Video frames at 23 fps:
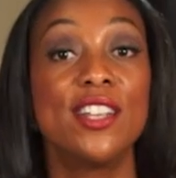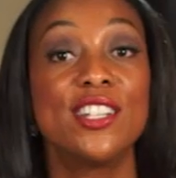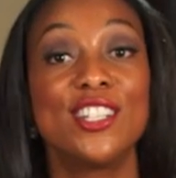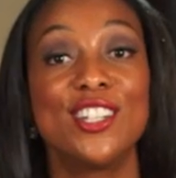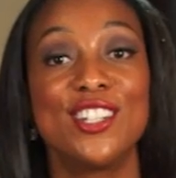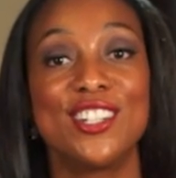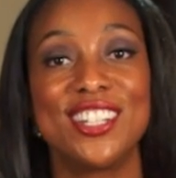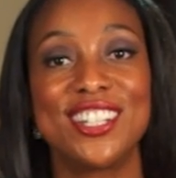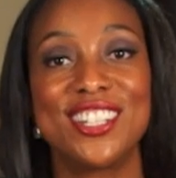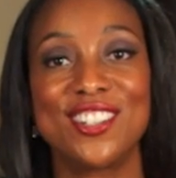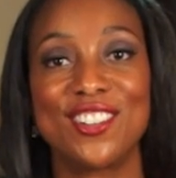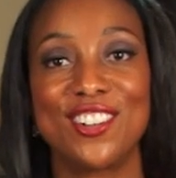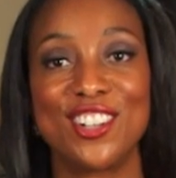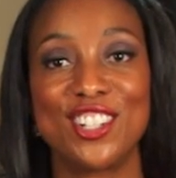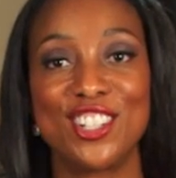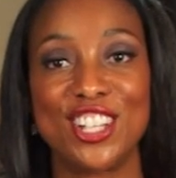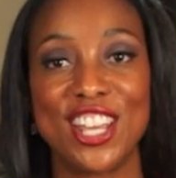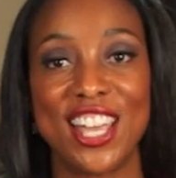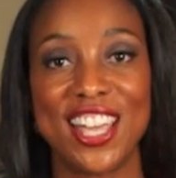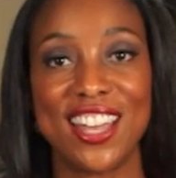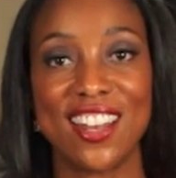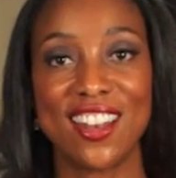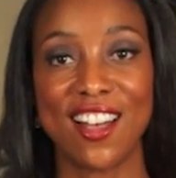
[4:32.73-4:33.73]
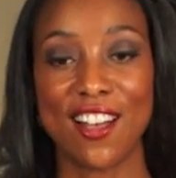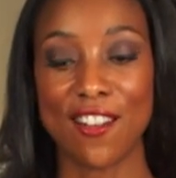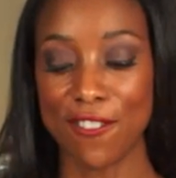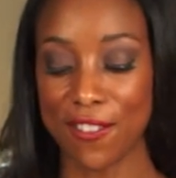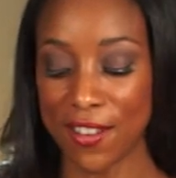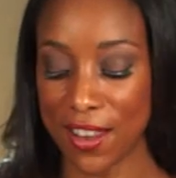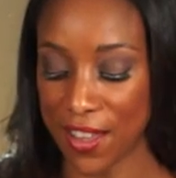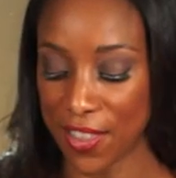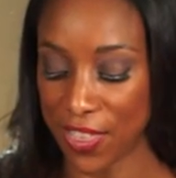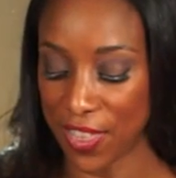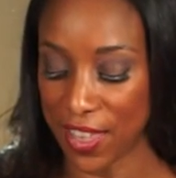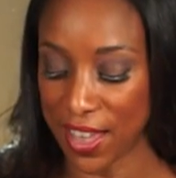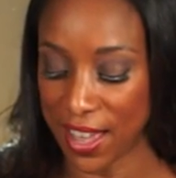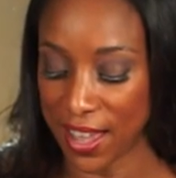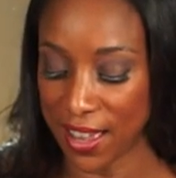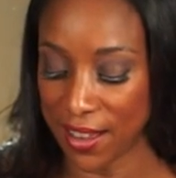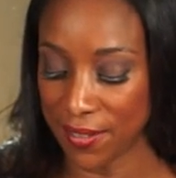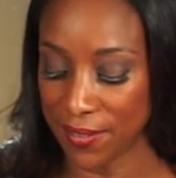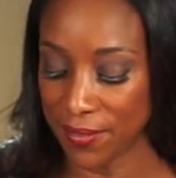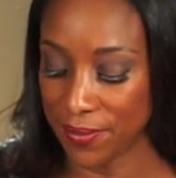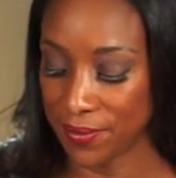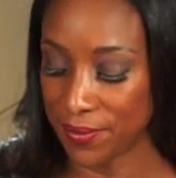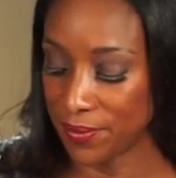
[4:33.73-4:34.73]
So you just sort of shake it off like
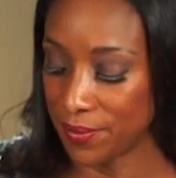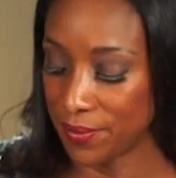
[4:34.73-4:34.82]
that.